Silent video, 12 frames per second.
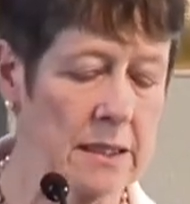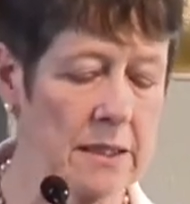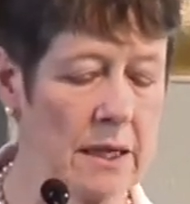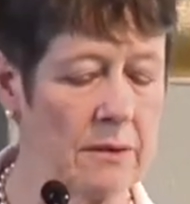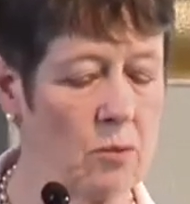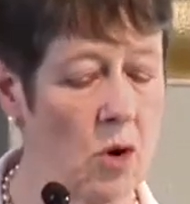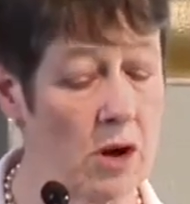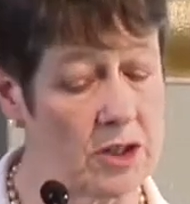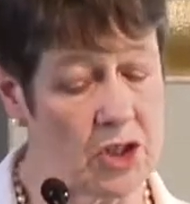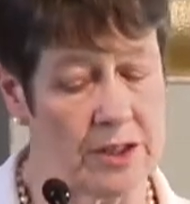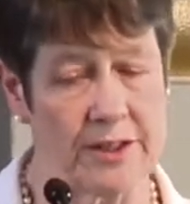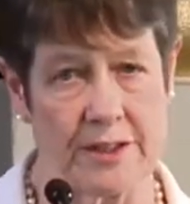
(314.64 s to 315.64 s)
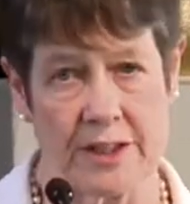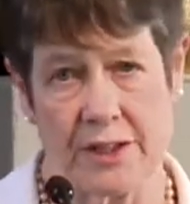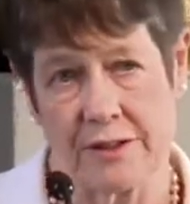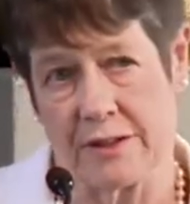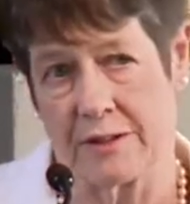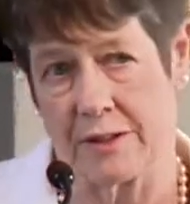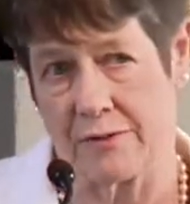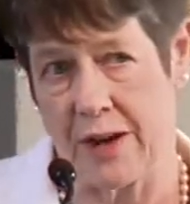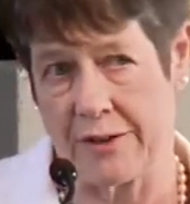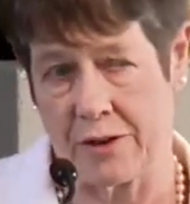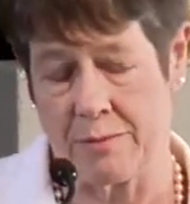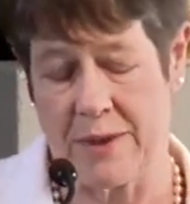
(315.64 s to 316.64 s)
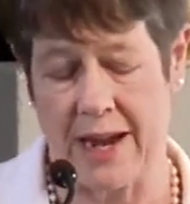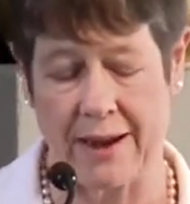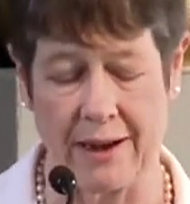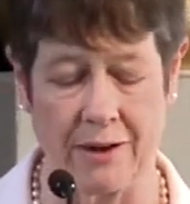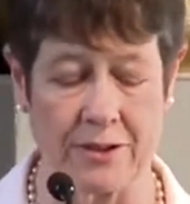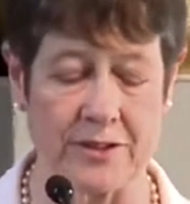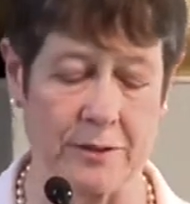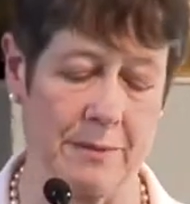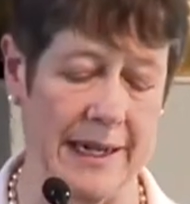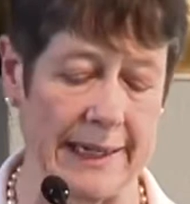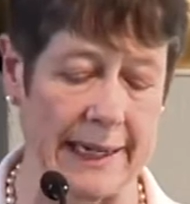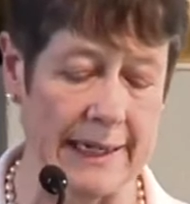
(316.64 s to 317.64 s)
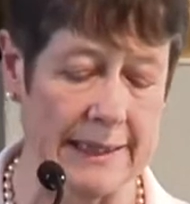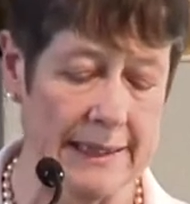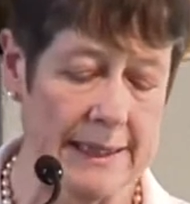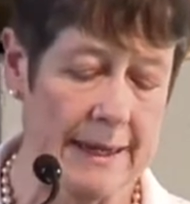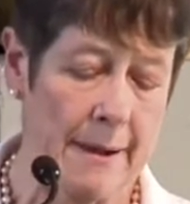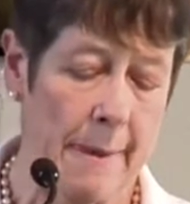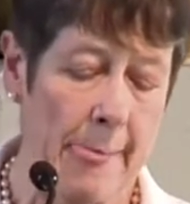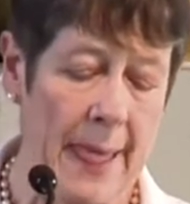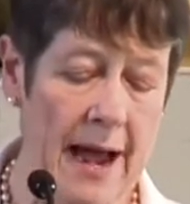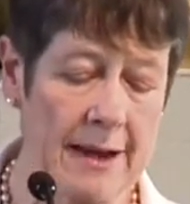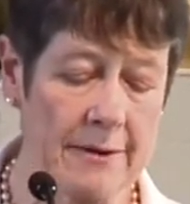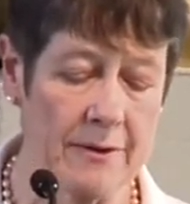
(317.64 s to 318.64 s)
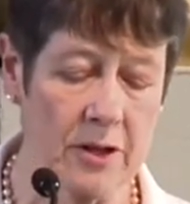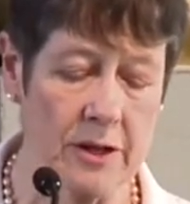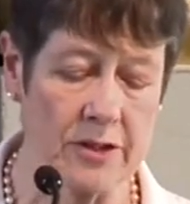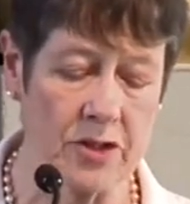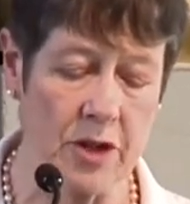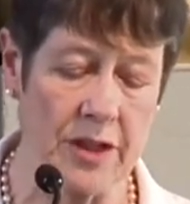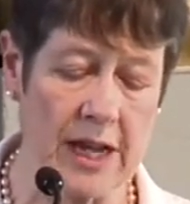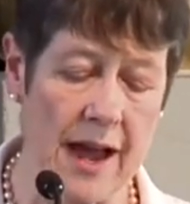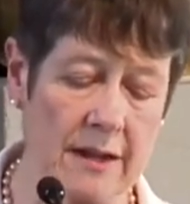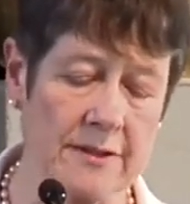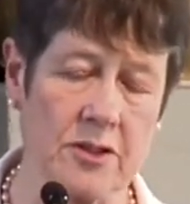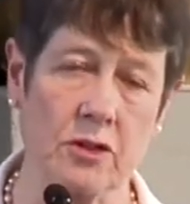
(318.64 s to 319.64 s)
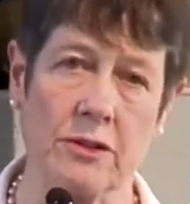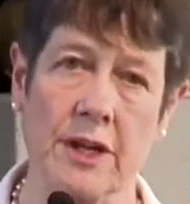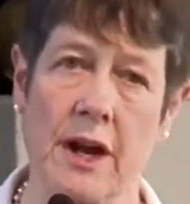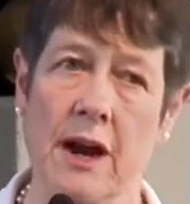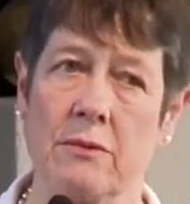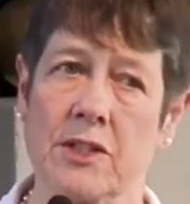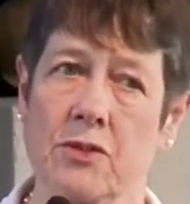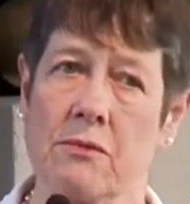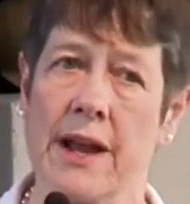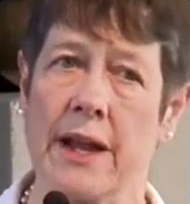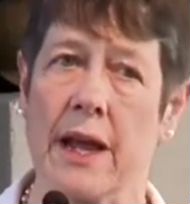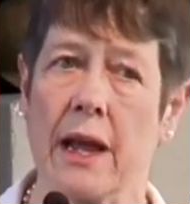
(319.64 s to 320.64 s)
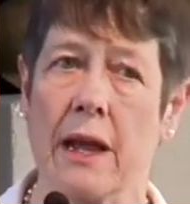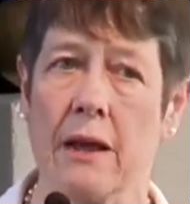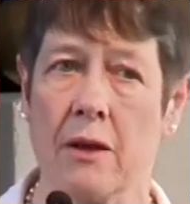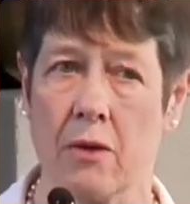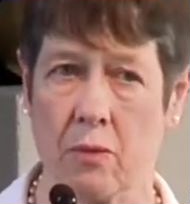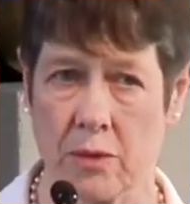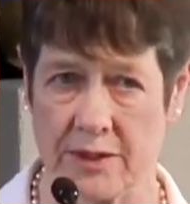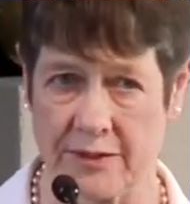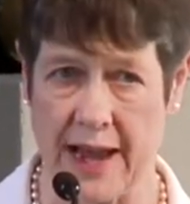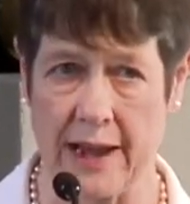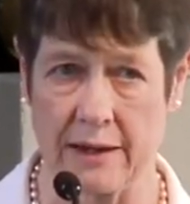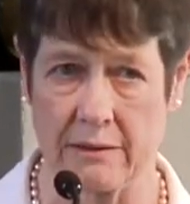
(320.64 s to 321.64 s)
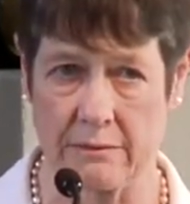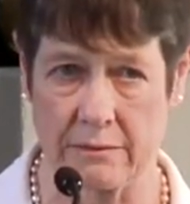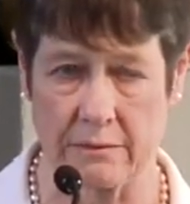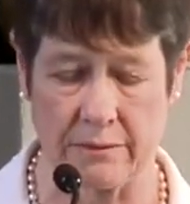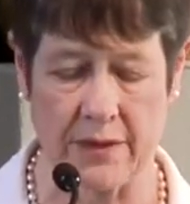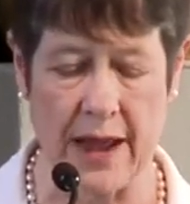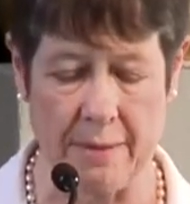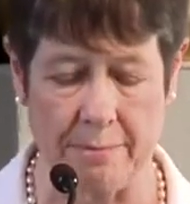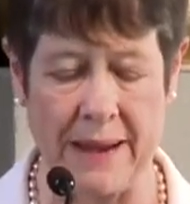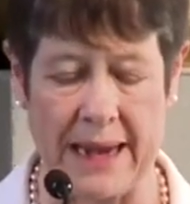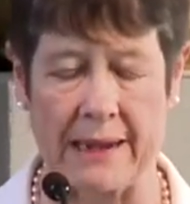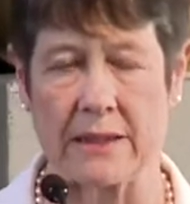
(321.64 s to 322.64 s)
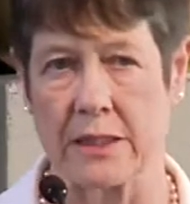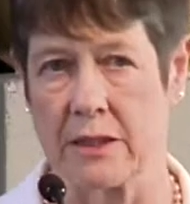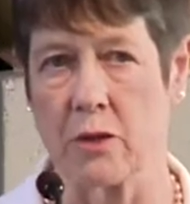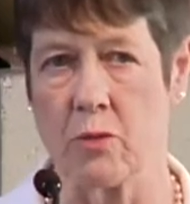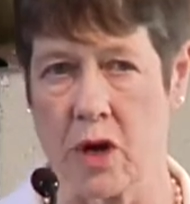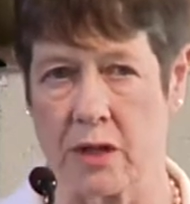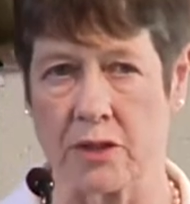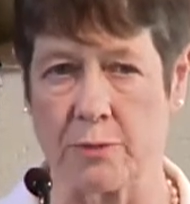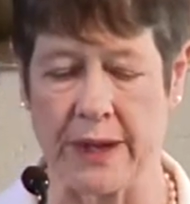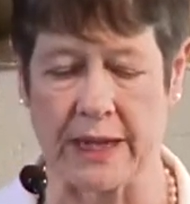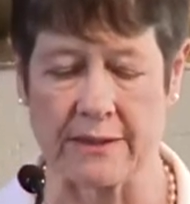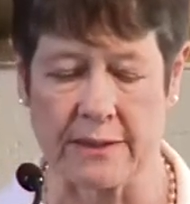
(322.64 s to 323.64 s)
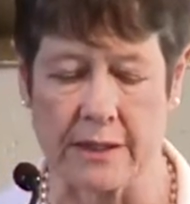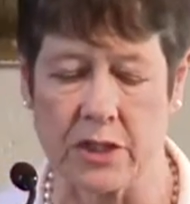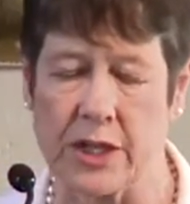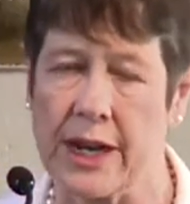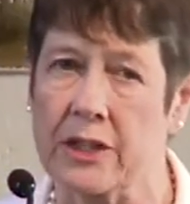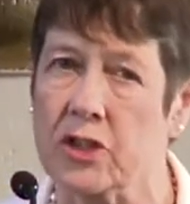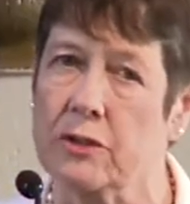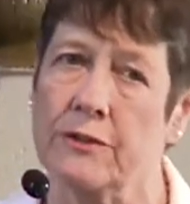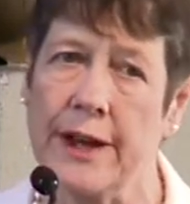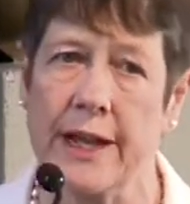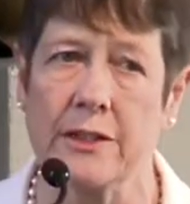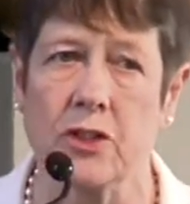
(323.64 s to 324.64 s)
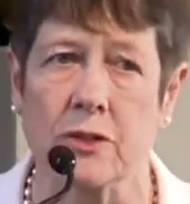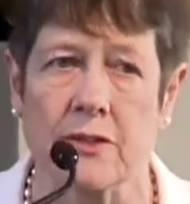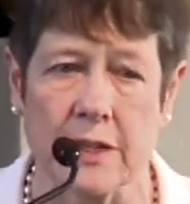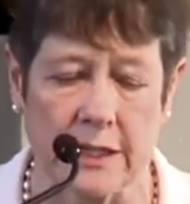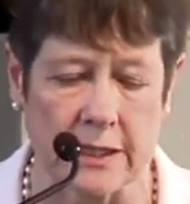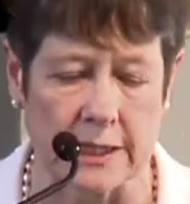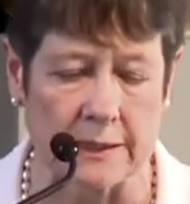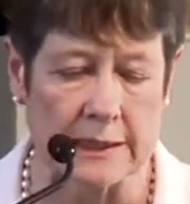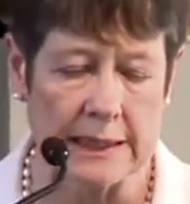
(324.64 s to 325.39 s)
and watched the citizens of London making lots of money. And so the council that I was running was that bit, the world's biggest international financial centre.